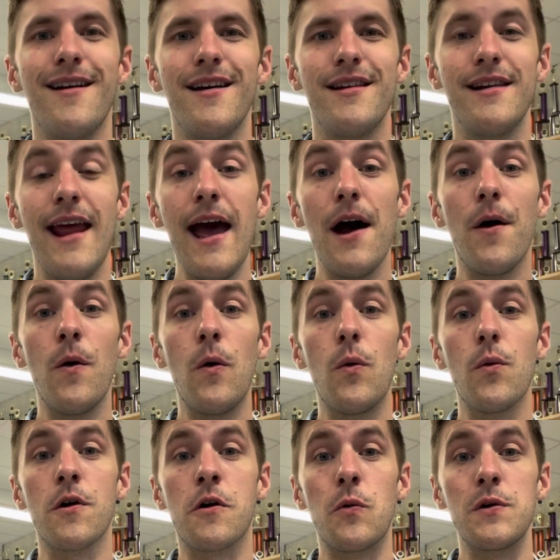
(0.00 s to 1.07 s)
Now,
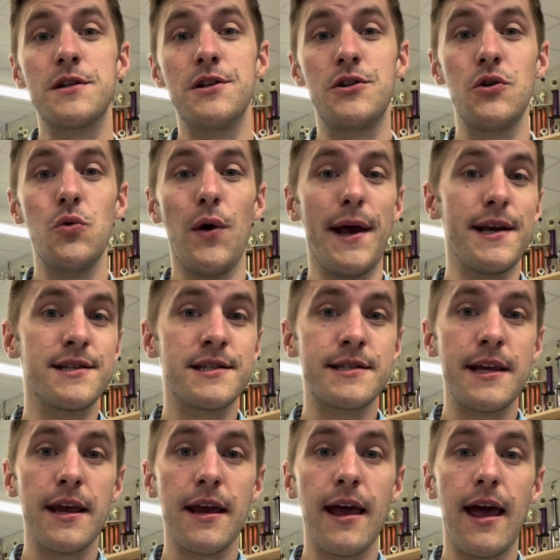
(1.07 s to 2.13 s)
we're going to do a
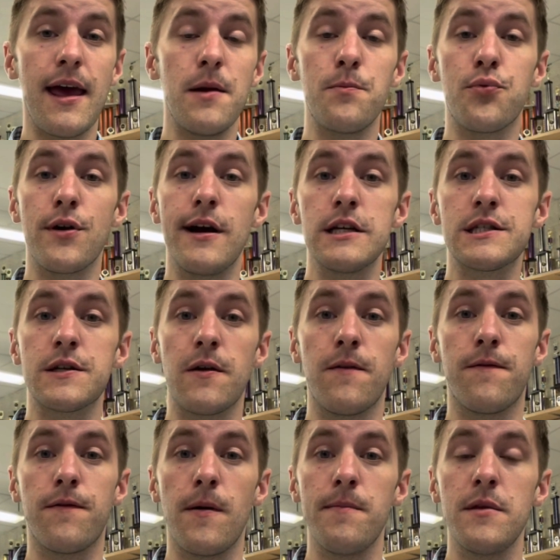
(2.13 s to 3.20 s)
sing and press
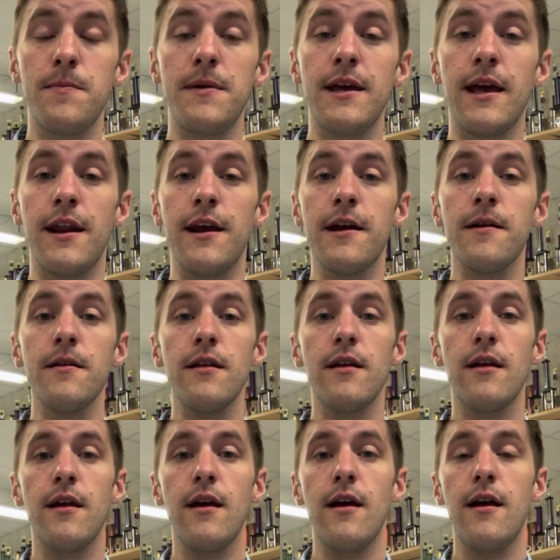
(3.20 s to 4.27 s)
from the beginning,
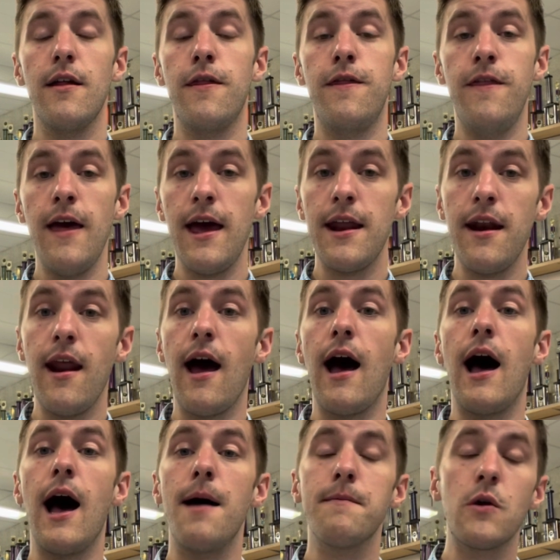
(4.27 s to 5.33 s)
then
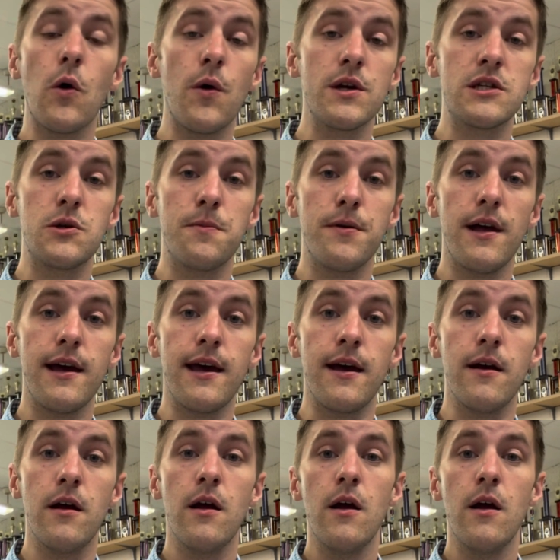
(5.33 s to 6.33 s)
I'm going to play it.